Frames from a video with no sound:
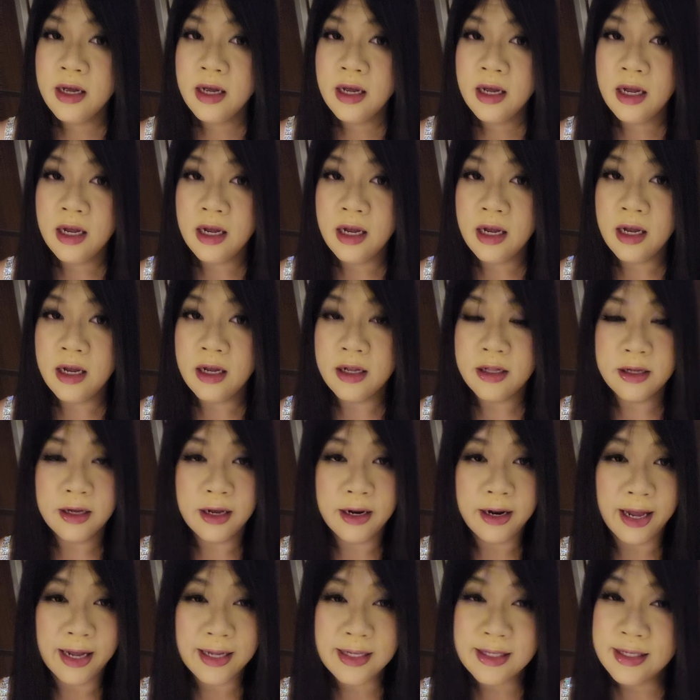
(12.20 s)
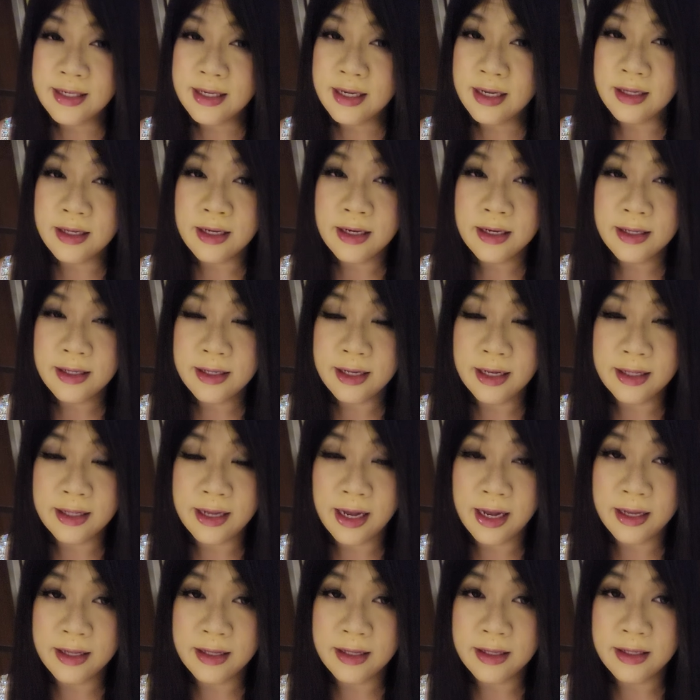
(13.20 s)
hit and exceed the
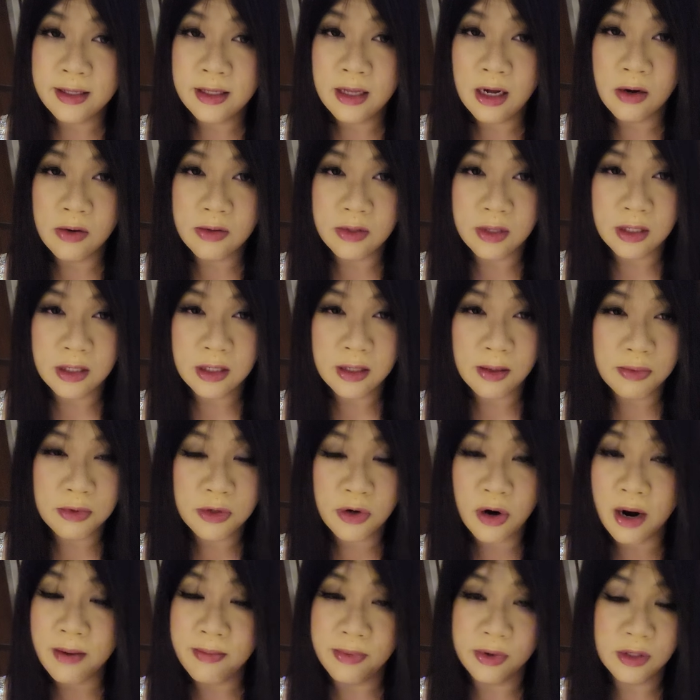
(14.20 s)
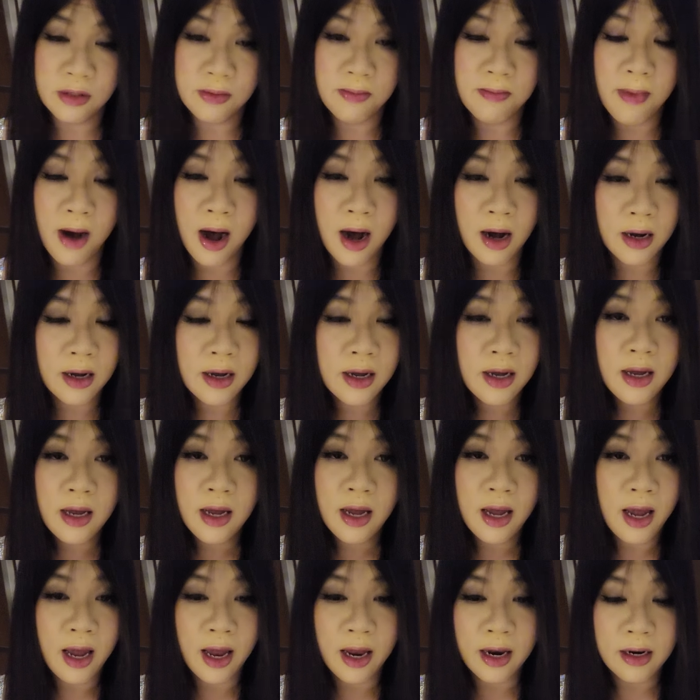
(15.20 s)
10,000 subscribers mark,
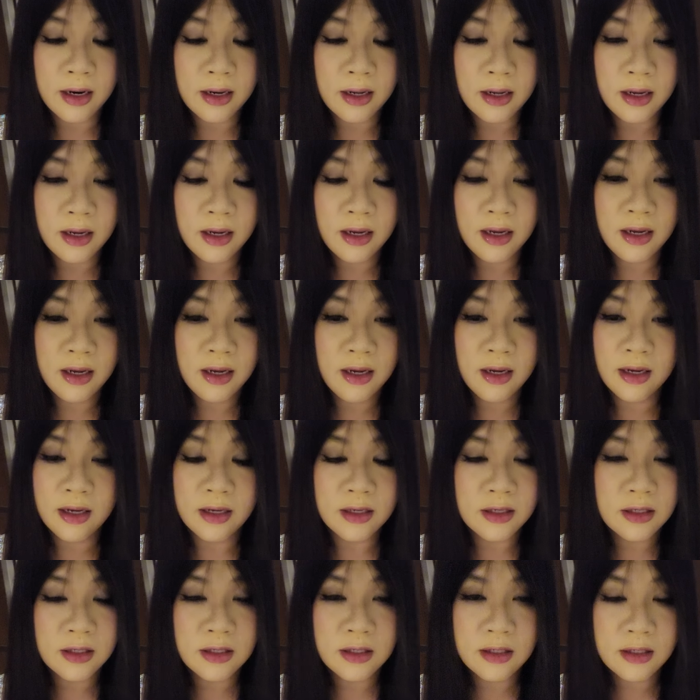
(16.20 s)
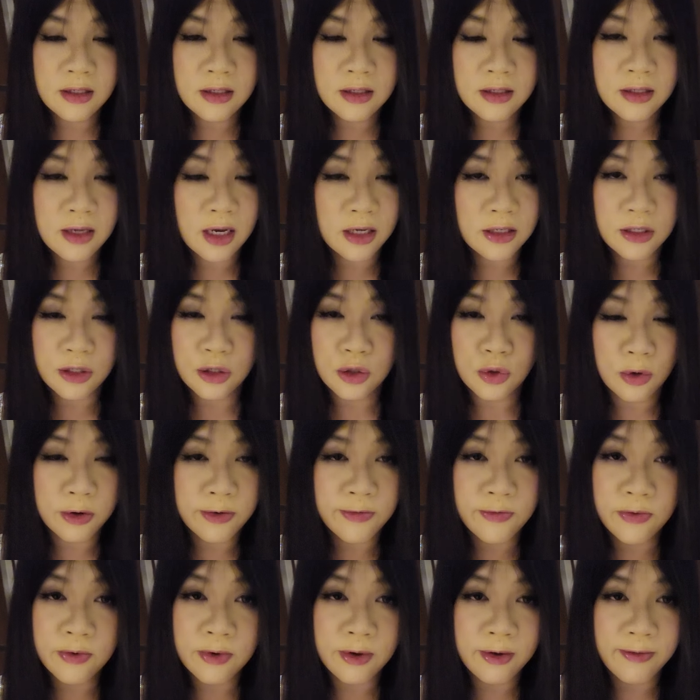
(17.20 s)
and it is such a
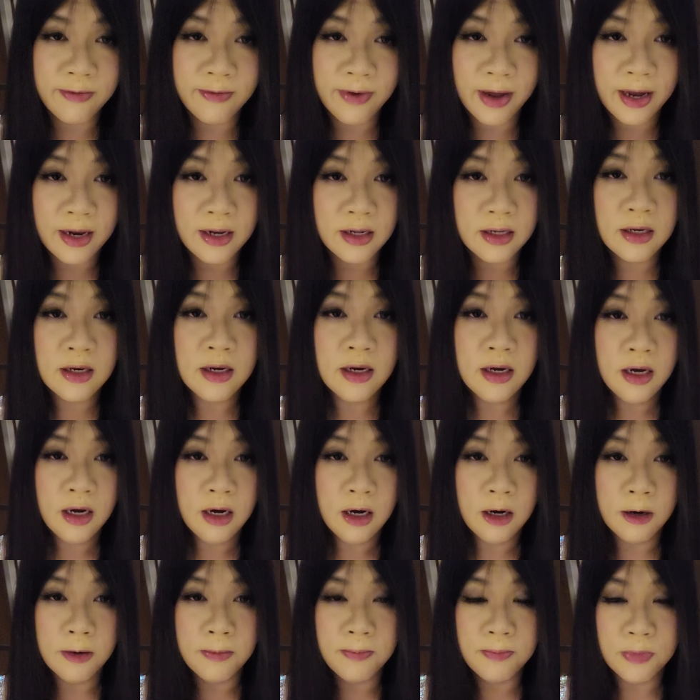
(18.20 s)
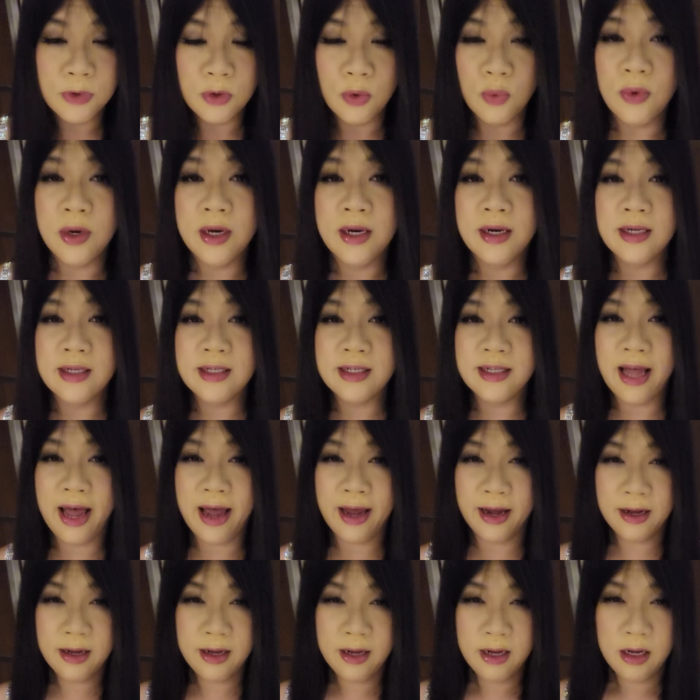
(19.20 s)
joyful event to witness
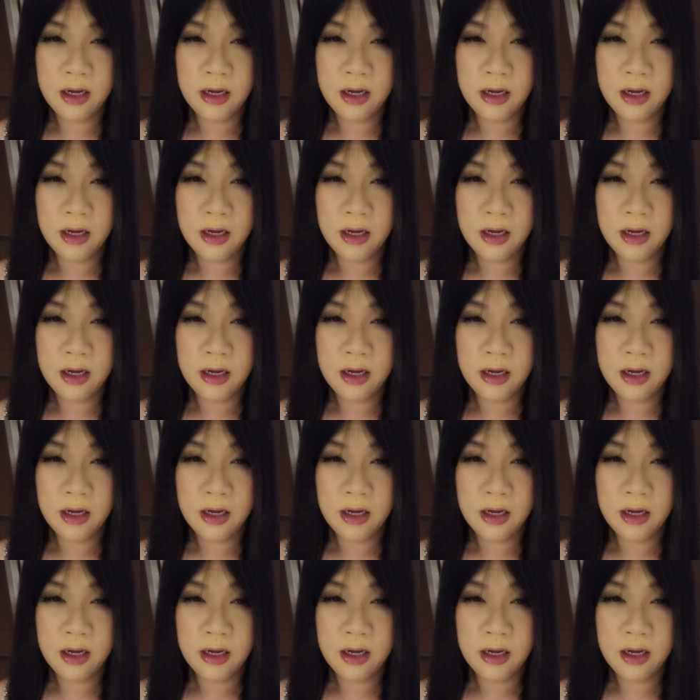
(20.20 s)
that.